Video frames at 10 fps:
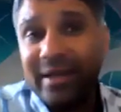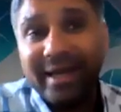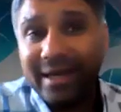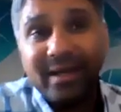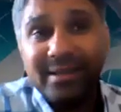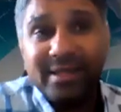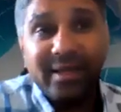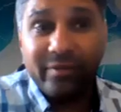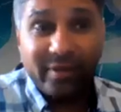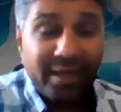You can
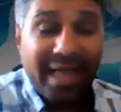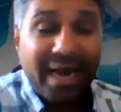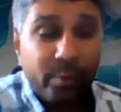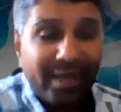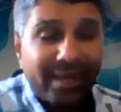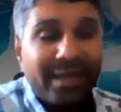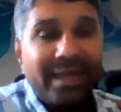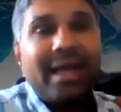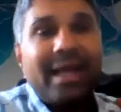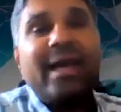conceive it that way.
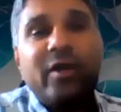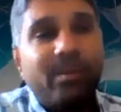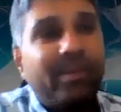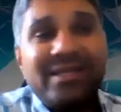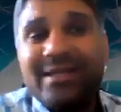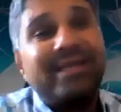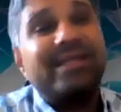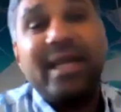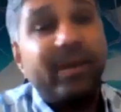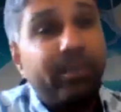And your brain just
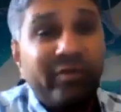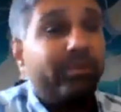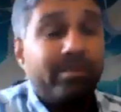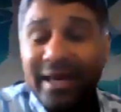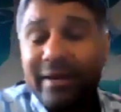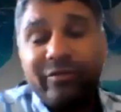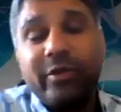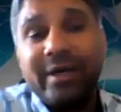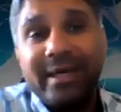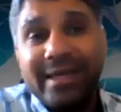says like play few
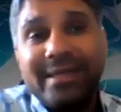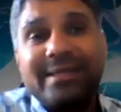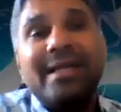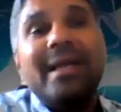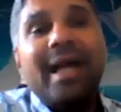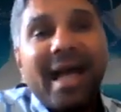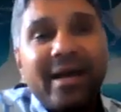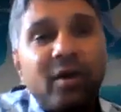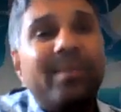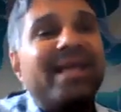release, and
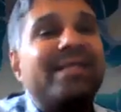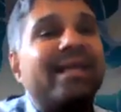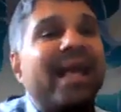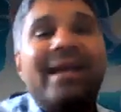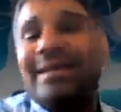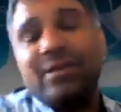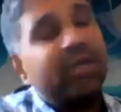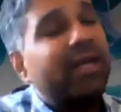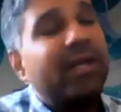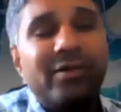your basal ganglia
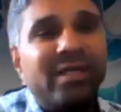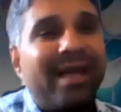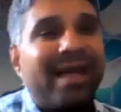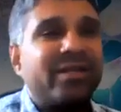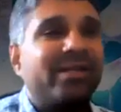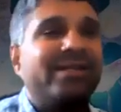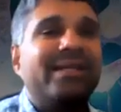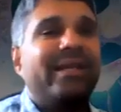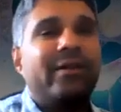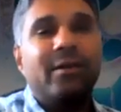essentially goes into action,
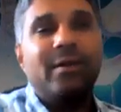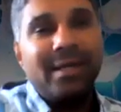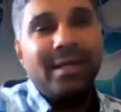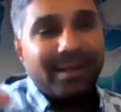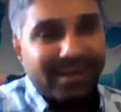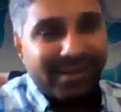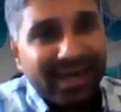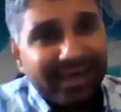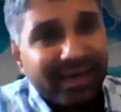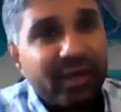says like,
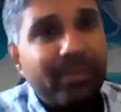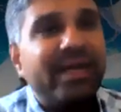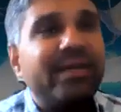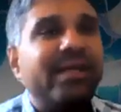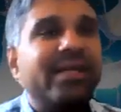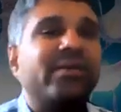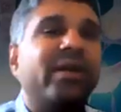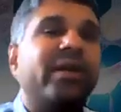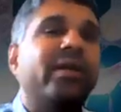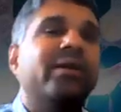start inhibiting these
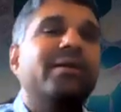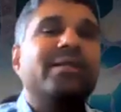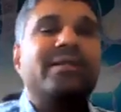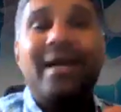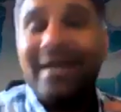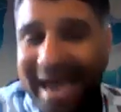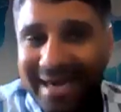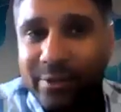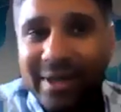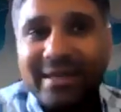circuits, start
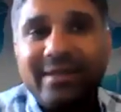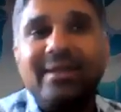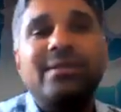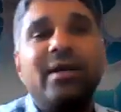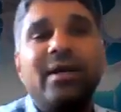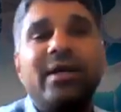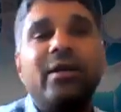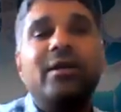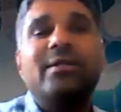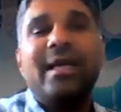activating these
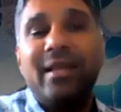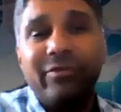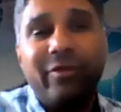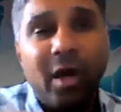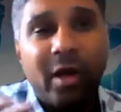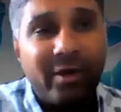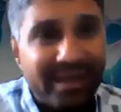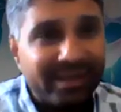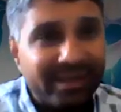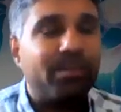circuits, and then follow it
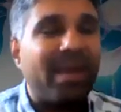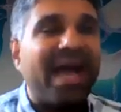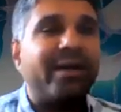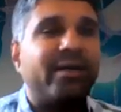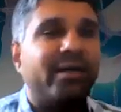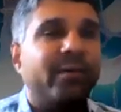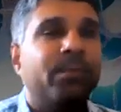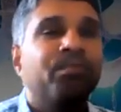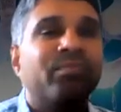in this pattern.